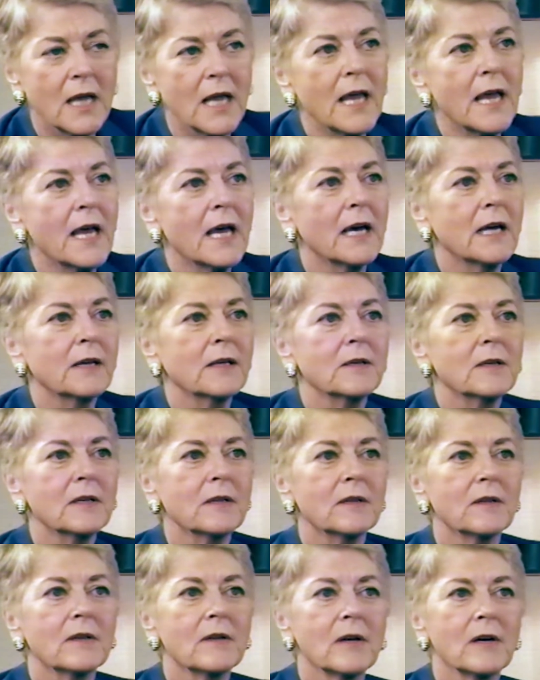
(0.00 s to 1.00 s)
And,
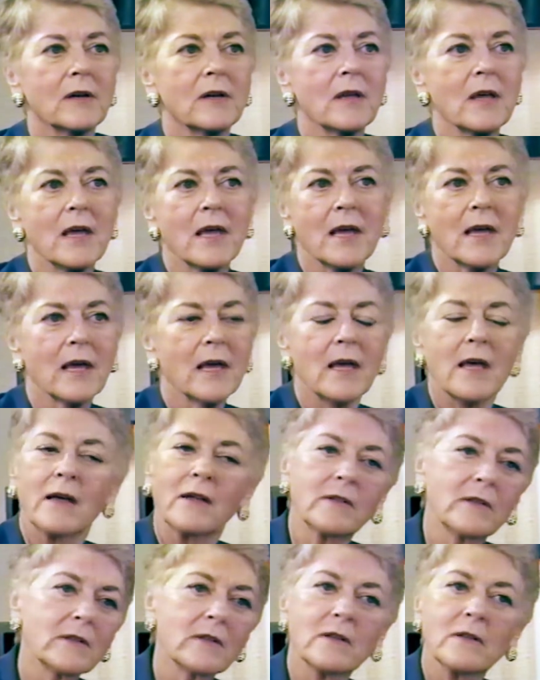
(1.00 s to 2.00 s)

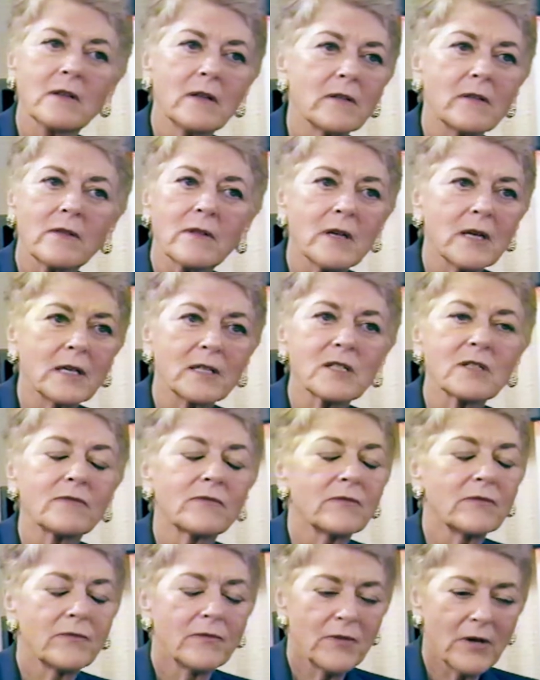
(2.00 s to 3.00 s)
and it, it's
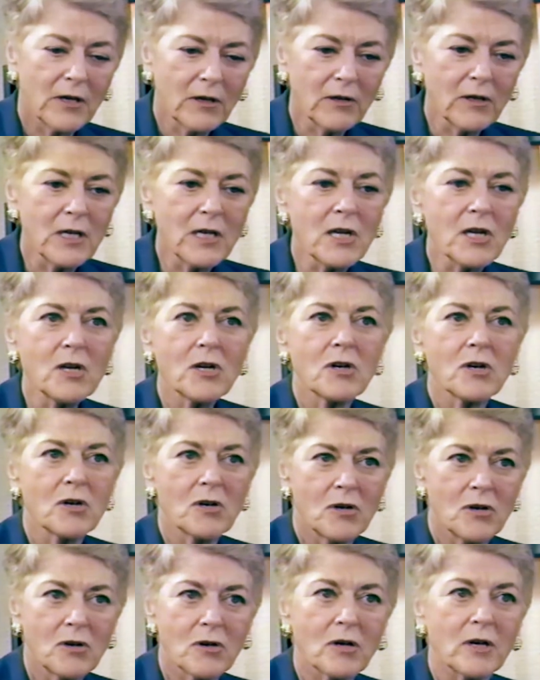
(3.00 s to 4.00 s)
very
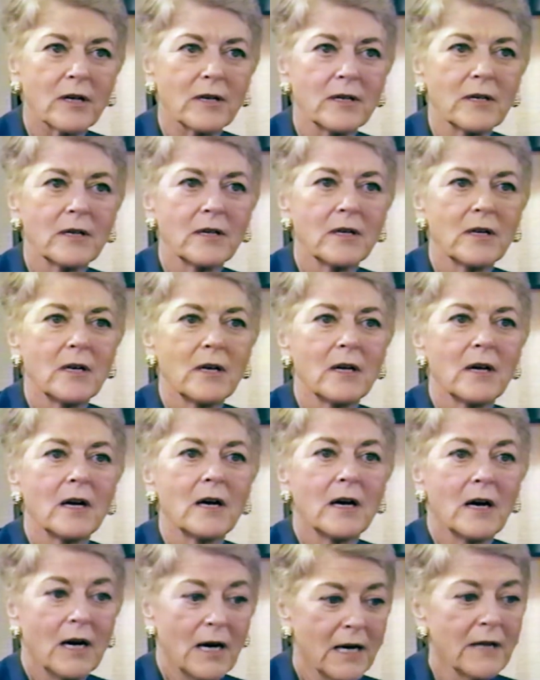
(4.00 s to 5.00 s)
hard,
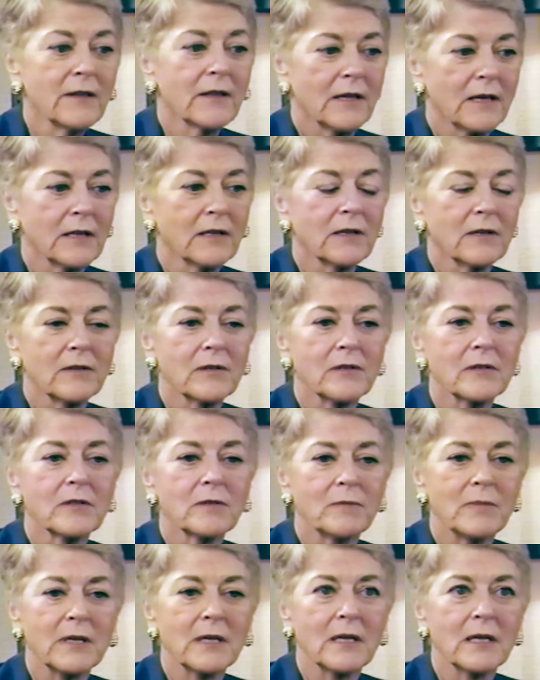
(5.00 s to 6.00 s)
I think,
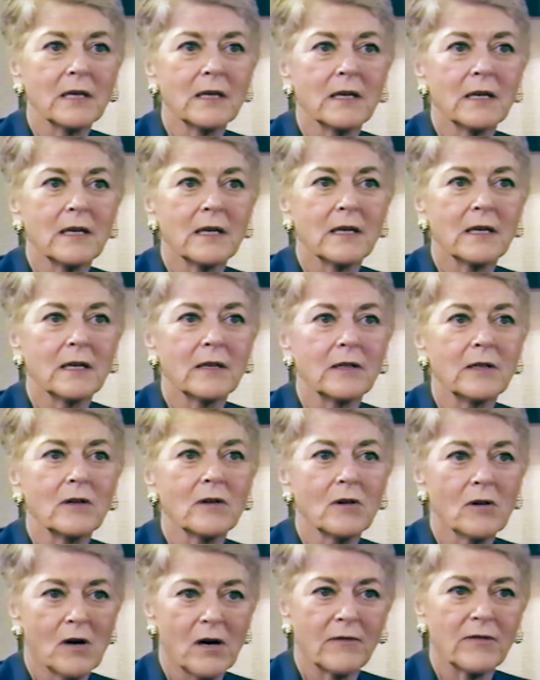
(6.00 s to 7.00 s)
to be in
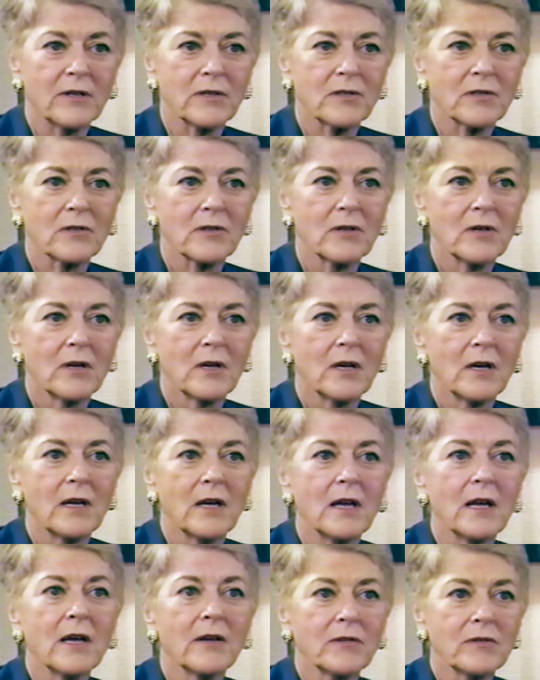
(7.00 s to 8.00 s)
office
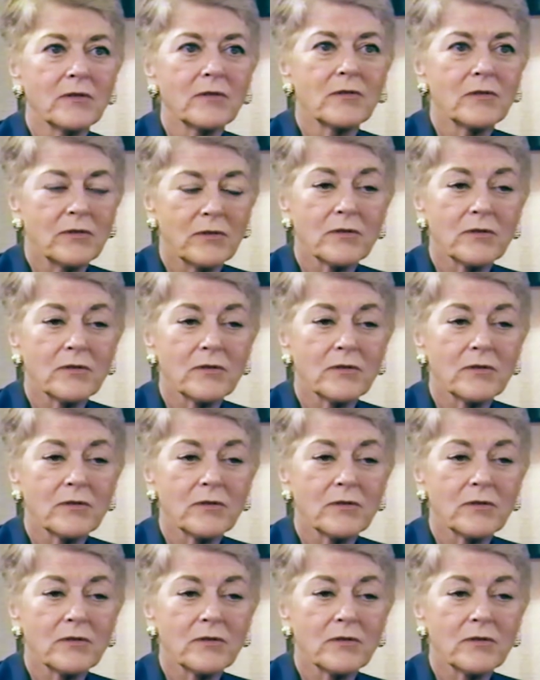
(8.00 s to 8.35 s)
and